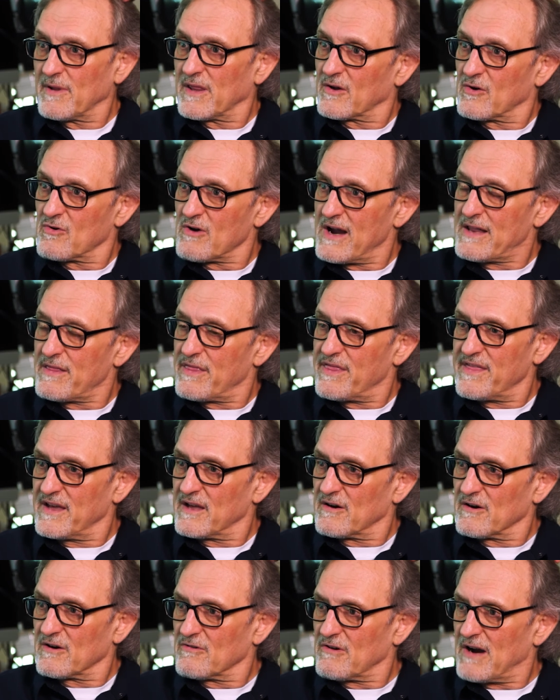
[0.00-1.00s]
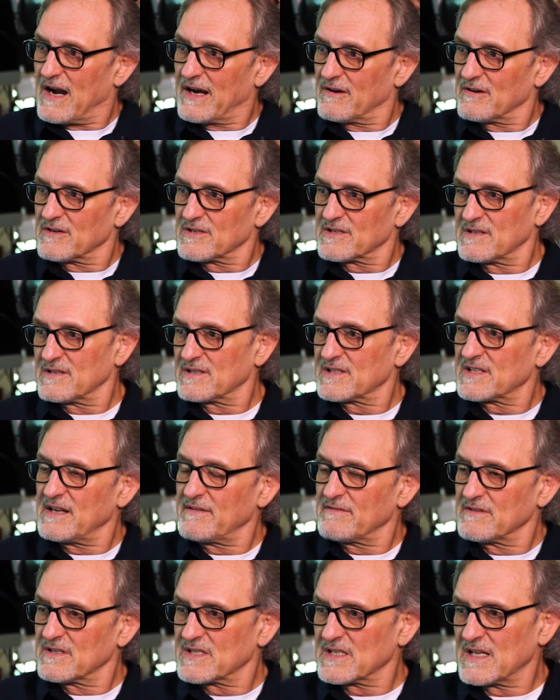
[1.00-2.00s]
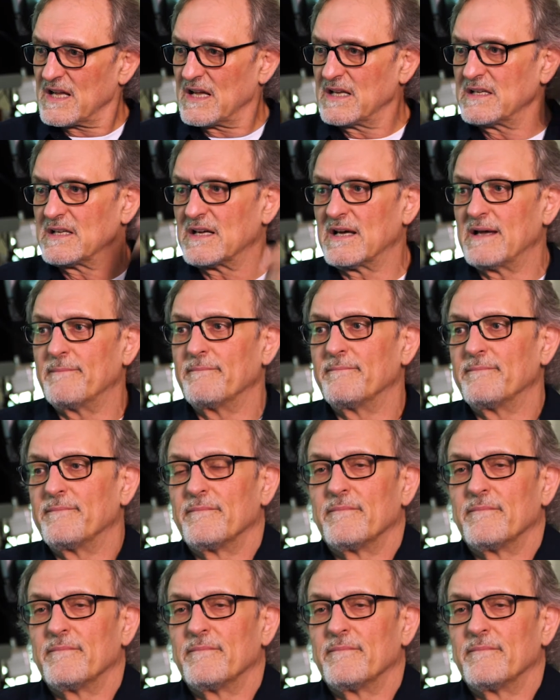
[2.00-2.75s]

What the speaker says: of the great theater writers, Stephen Sondheim,